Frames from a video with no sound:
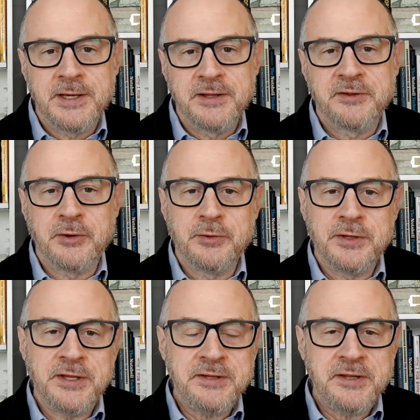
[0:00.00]
So
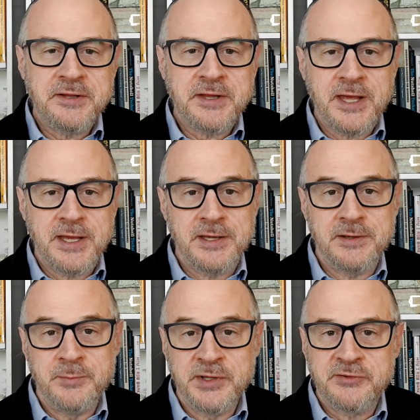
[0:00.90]
this is a
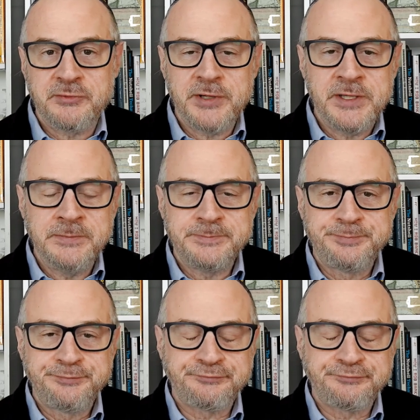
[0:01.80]
mystery.